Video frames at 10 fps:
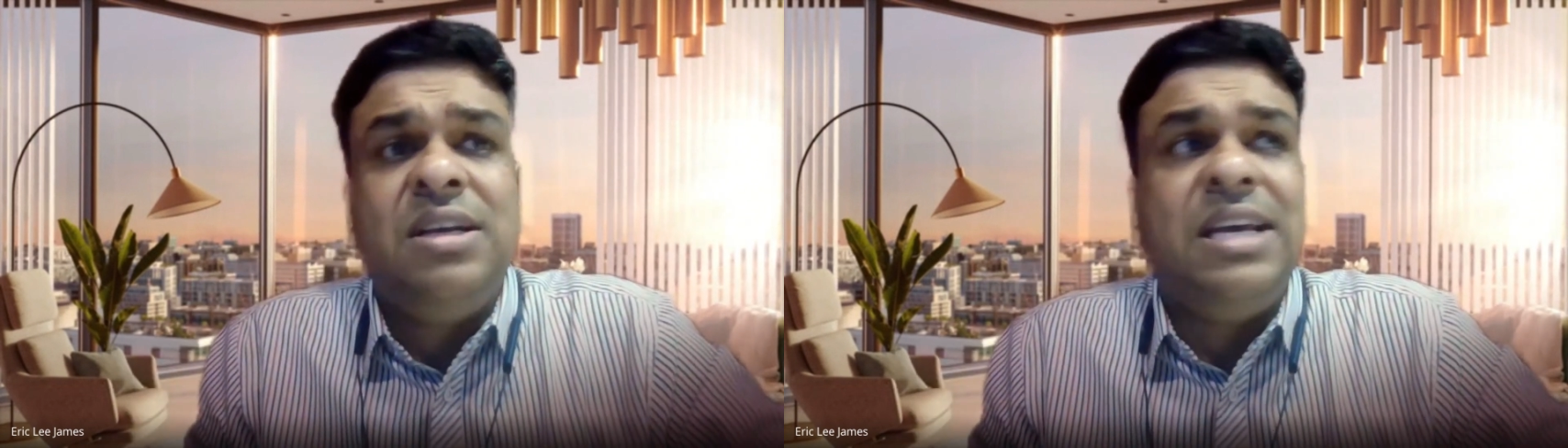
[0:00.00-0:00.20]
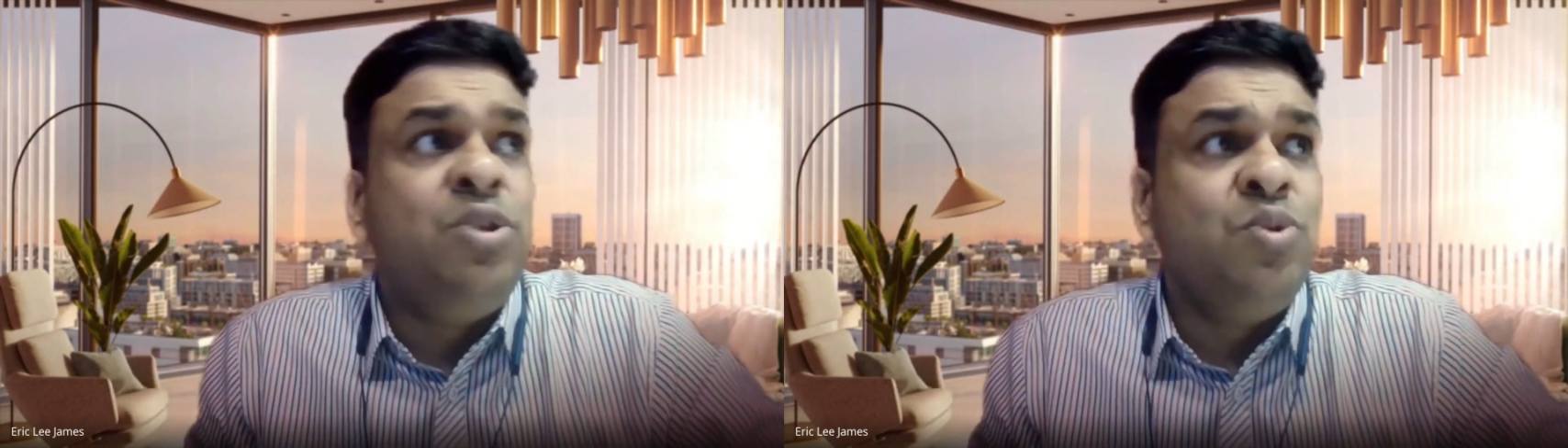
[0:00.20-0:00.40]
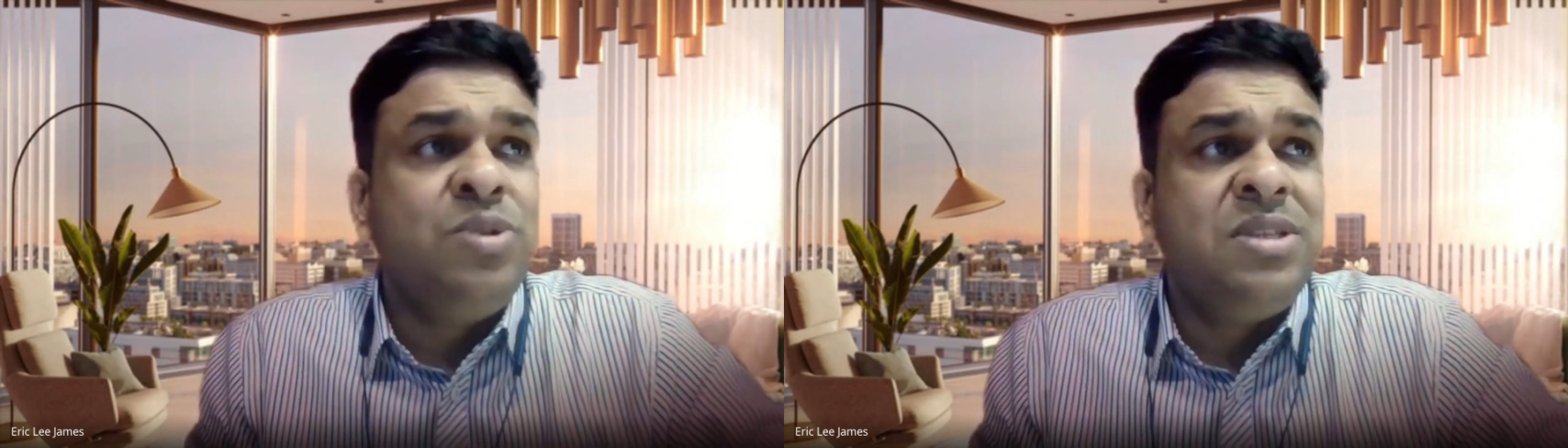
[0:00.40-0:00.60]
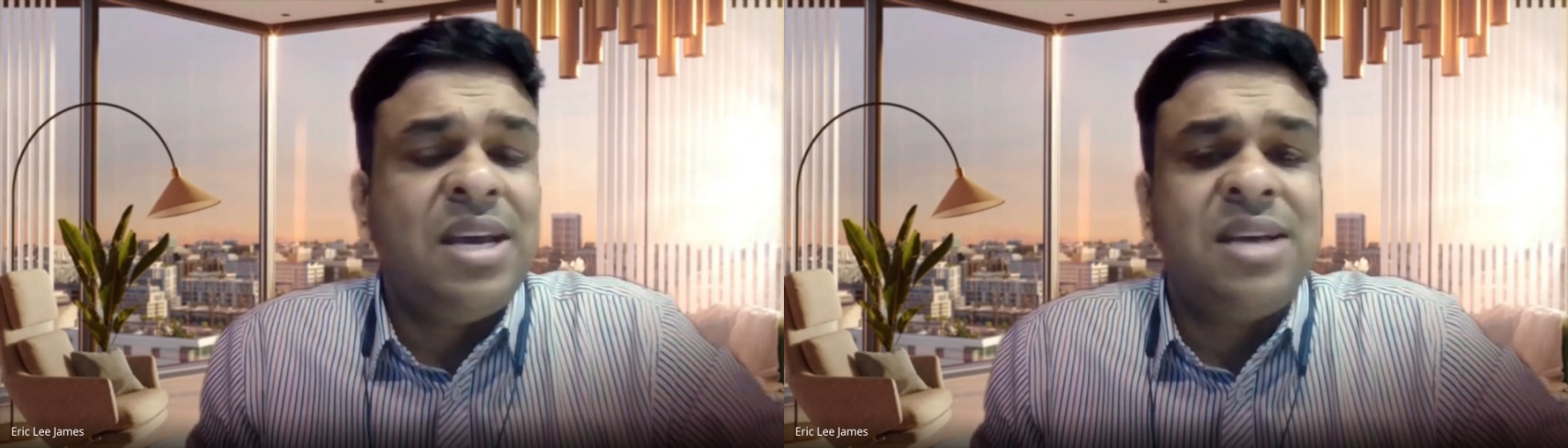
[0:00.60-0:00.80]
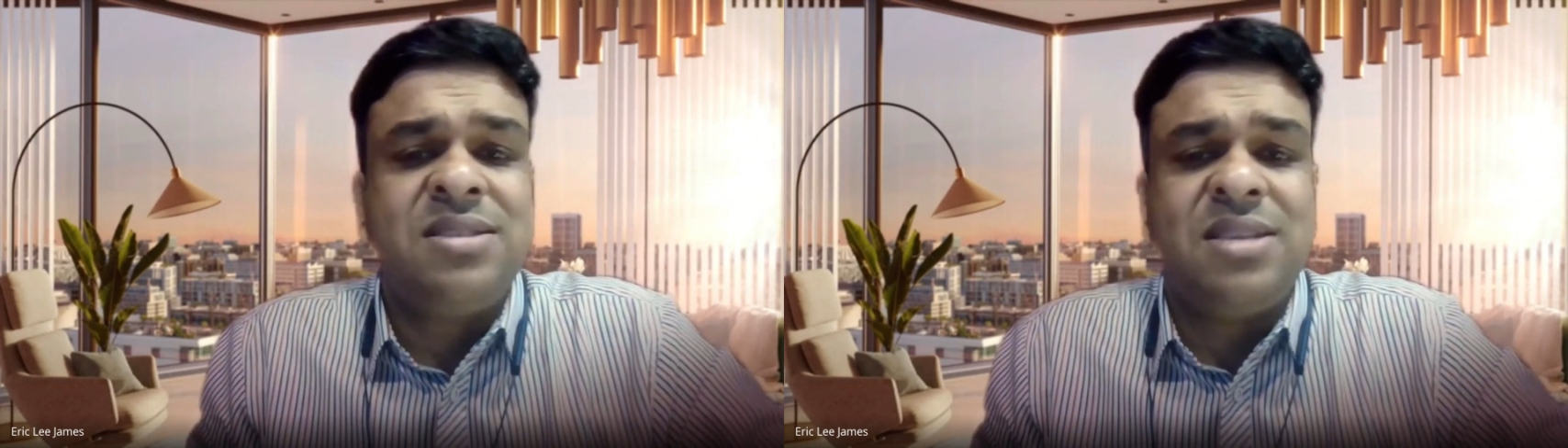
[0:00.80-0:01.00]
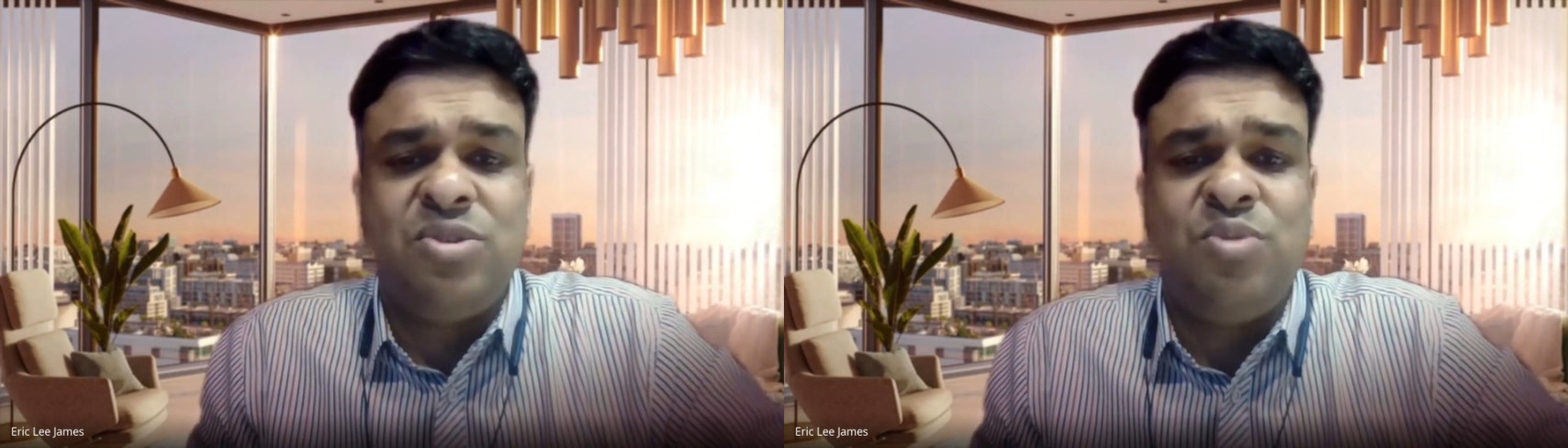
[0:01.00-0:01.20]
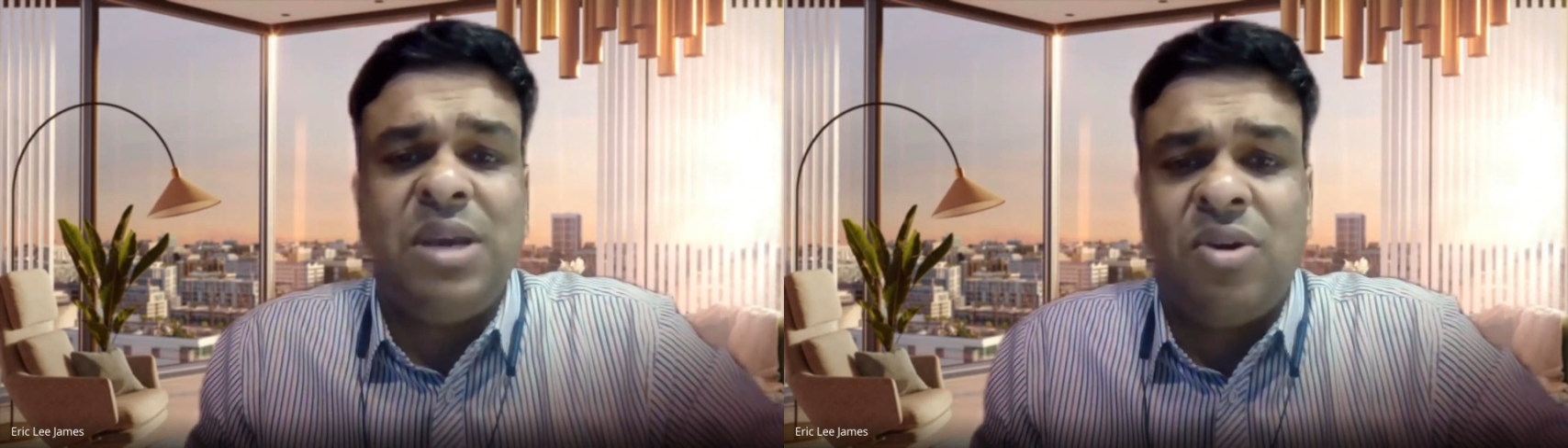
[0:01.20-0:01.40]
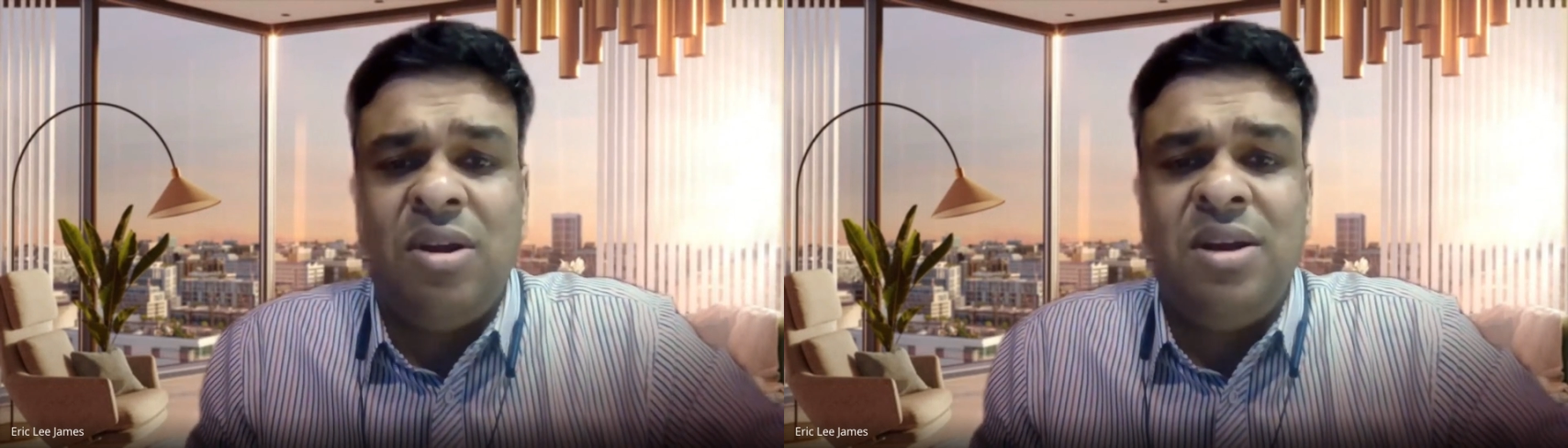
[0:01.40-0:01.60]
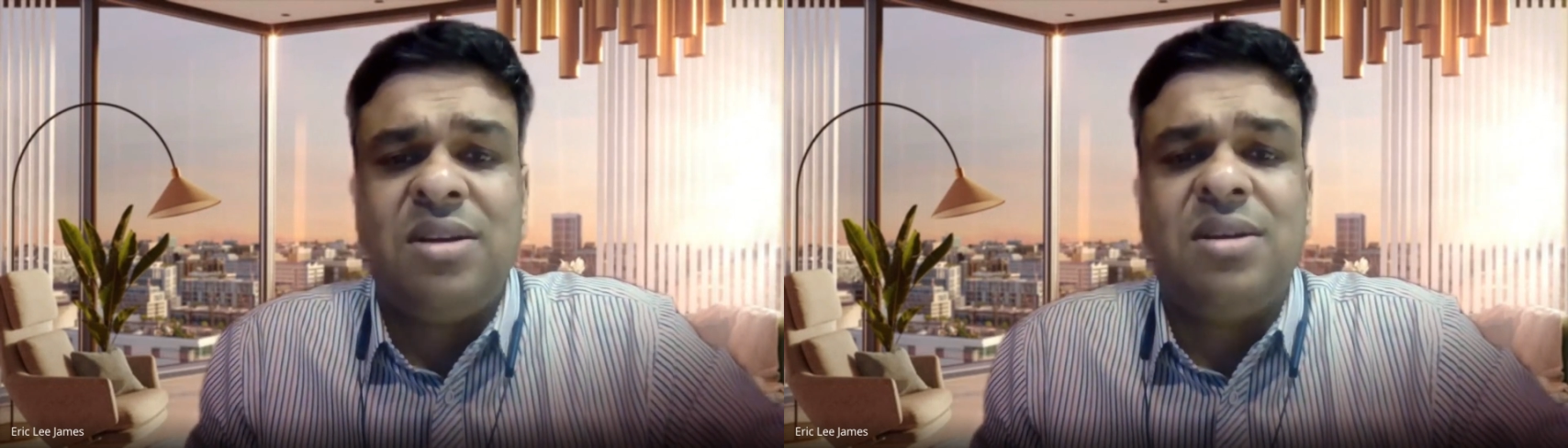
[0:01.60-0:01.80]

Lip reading: enthusiasts, as you may call it,